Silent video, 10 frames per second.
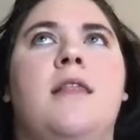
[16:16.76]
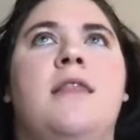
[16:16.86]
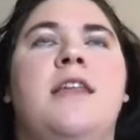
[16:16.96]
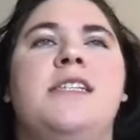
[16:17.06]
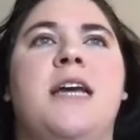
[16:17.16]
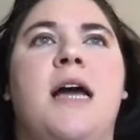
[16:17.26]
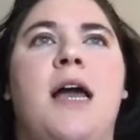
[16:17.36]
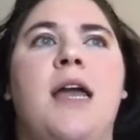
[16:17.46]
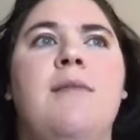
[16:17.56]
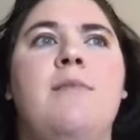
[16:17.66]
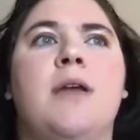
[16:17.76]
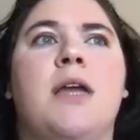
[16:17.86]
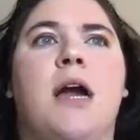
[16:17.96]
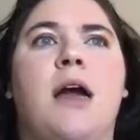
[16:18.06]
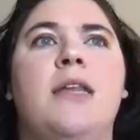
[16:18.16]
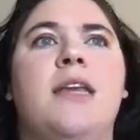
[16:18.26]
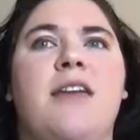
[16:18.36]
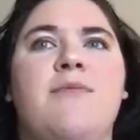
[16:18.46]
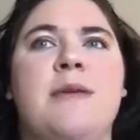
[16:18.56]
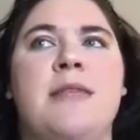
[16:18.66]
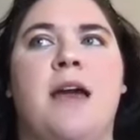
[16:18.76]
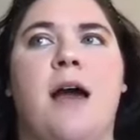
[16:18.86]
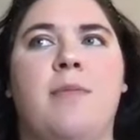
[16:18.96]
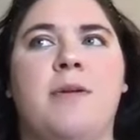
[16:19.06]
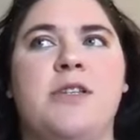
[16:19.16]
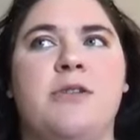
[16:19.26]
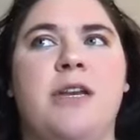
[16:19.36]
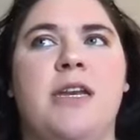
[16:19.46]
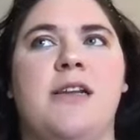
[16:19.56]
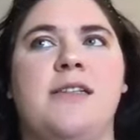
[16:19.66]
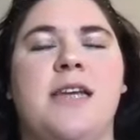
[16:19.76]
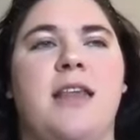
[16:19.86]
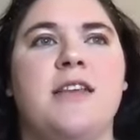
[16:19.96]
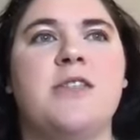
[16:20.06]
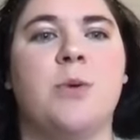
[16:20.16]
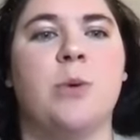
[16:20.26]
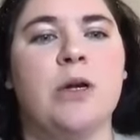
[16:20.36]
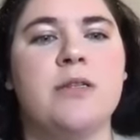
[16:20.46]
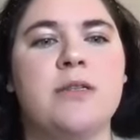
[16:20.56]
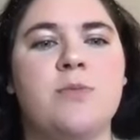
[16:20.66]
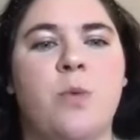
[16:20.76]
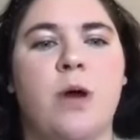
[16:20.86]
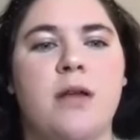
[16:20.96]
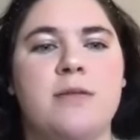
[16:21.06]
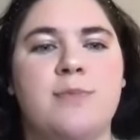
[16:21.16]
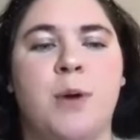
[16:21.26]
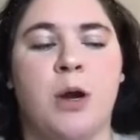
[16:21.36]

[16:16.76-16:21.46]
The time God gave me the opportunity to take this course was